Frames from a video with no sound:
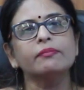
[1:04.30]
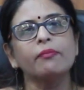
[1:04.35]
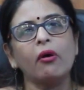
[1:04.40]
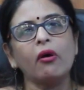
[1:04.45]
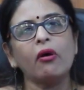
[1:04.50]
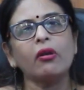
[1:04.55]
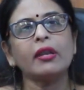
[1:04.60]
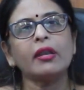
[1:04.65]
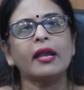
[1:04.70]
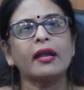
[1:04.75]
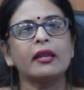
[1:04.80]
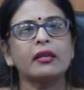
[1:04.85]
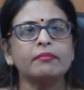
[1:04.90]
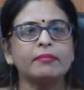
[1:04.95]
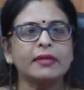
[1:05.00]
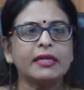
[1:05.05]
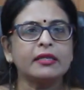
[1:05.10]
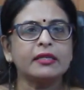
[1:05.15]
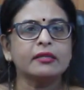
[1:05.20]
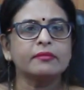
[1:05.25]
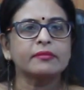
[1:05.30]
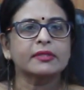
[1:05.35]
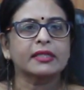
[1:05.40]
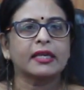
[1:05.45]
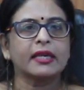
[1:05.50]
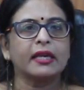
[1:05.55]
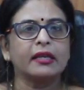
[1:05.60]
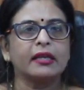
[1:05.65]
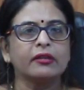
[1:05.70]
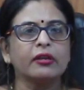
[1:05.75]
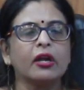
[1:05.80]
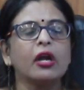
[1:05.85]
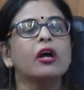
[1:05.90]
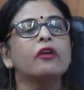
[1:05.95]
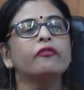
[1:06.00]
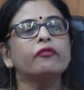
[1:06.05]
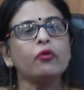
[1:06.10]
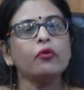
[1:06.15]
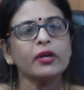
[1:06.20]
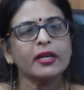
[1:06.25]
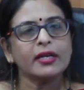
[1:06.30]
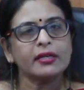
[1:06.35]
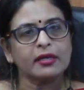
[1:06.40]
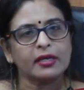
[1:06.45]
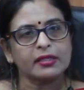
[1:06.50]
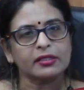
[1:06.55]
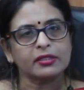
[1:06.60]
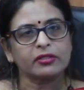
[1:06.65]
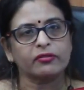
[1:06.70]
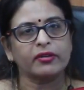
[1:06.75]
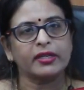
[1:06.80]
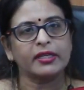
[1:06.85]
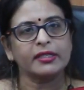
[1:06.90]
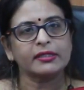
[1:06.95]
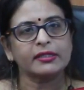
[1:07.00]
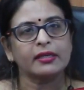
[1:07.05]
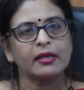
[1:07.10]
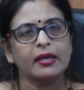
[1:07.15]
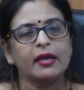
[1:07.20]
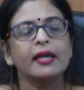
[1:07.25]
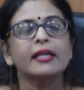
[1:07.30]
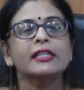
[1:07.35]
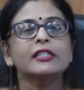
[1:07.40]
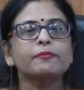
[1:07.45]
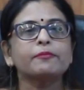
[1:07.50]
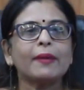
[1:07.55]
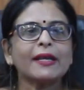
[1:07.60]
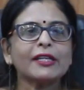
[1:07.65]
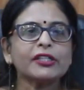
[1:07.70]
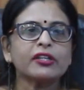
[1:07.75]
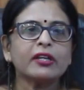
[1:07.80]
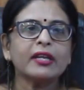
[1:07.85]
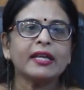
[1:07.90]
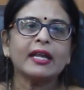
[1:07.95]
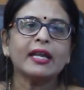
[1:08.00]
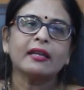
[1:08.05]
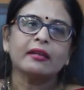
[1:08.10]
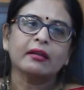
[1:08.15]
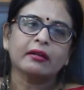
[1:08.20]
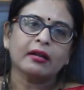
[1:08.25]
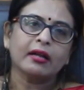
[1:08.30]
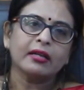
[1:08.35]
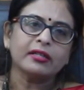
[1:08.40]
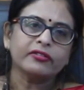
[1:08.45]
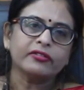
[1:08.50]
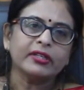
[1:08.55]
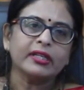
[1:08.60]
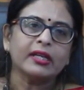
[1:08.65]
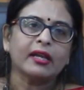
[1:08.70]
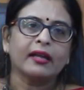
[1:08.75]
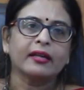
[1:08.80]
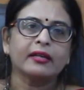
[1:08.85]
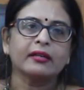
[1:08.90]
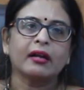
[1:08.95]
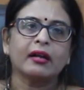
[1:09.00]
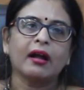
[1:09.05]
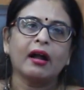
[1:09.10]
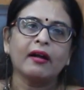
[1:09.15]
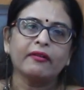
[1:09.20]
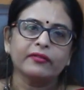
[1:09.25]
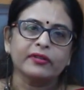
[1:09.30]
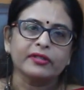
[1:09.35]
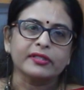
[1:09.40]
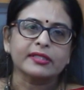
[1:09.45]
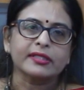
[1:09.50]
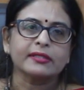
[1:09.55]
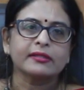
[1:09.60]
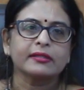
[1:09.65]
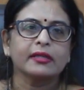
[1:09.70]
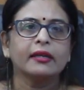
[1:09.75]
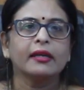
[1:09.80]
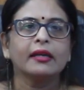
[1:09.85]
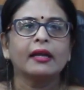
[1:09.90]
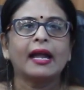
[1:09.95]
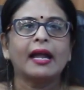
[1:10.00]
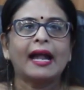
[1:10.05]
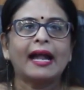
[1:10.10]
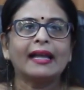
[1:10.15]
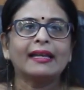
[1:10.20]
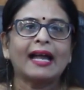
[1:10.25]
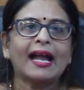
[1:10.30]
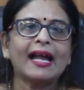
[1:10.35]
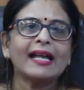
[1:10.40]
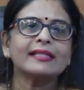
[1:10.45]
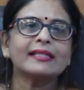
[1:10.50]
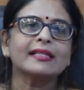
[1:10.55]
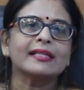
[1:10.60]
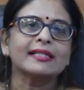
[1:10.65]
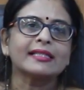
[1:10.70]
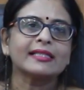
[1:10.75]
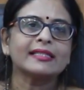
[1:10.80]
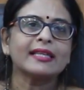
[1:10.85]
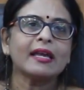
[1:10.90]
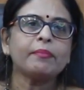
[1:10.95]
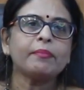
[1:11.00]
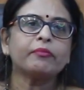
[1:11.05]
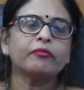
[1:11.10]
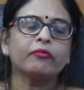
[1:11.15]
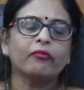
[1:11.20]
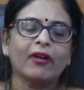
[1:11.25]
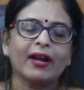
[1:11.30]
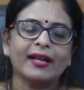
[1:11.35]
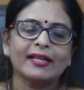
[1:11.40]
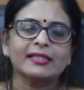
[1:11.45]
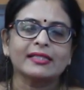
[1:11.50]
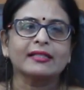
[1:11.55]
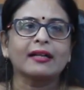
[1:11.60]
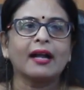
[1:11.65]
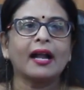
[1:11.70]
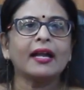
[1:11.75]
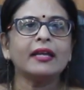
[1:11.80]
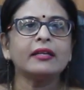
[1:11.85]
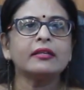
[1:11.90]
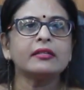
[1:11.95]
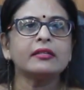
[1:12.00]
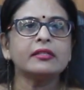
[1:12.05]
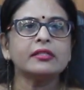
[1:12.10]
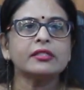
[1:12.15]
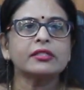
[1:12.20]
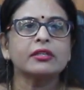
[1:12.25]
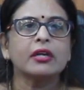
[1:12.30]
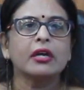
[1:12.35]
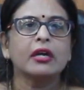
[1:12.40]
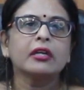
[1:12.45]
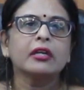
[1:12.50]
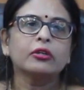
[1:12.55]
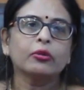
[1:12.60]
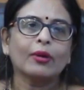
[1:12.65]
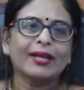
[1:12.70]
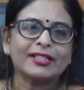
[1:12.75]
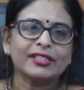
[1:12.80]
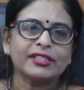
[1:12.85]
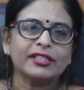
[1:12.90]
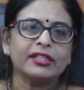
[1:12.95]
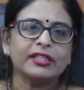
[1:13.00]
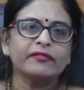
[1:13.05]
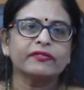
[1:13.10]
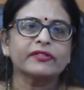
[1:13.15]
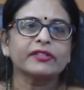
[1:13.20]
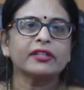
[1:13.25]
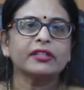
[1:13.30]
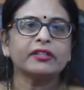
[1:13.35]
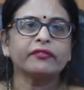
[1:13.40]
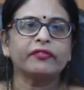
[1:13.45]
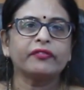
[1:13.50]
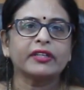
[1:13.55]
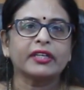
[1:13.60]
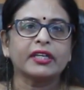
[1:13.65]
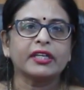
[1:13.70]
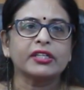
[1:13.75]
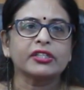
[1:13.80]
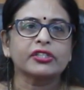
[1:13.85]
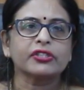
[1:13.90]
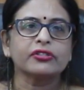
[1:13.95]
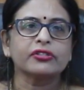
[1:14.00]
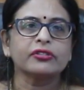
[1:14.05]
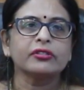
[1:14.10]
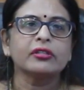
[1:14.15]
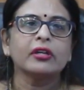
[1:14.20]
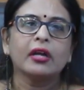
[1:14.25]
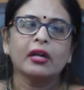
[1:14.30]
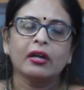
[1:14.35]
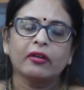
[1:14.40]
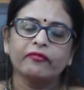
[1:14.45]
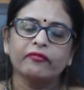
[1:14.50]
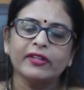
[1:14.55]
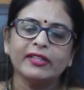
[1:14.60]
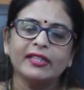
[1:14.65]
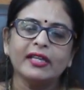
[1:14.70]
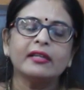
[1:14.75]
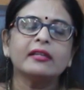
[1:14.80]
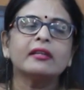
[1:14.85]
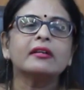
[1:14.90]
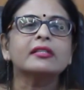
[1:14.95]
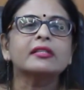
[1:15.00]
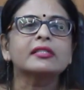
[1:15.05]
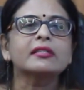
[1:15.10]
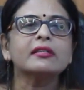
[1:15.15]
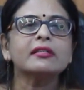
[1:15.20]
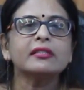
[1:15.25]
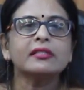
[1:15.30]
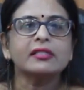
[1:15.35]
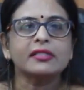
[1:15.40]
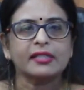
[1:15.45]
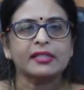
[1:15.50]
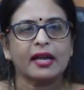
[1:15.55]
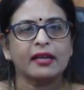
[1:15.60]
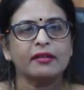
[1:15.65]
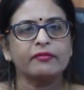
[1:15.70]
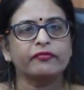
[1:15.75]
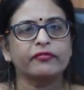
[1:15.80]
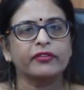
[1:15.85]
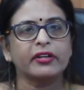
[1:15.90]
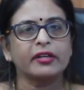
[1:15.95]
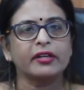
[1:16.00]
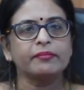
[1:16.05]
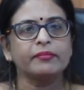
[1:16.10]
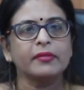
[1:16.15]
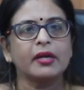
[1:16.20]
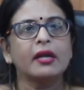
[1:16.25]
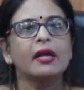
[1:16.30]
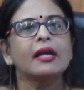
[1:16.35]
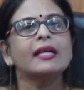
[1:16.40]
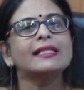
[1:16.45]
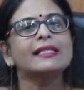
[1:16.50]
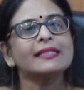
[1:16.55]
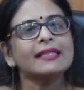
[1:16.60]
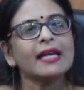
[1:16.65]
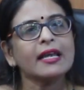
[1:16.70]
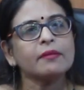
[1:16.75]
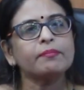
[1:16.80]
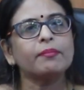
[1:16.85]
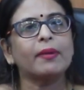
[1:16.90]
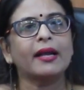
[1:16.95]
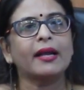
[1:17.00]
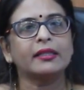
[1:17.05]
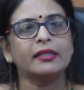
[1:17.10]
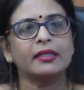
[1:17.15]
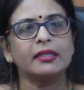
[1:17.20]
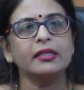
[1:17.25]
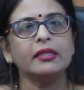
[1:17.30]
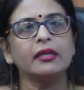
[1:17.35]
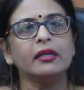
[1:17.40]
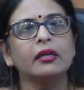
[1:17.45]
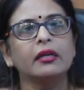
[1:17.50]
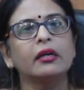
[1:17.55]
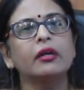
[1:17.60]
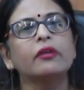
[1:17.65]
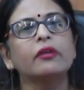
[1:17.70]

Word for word: small and medium scale food industries, especially in a country like ours, and has a stepwise guidance to achieve certification within a certain time frame set by the